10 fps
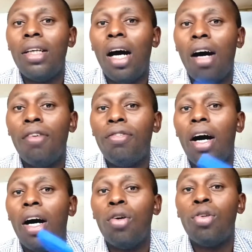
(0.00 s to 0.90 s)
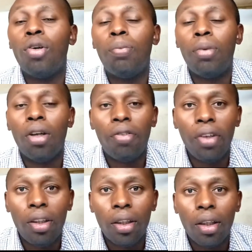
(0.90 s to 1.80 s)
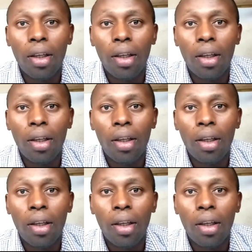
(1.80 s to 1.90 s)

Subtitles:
have a lot of profit.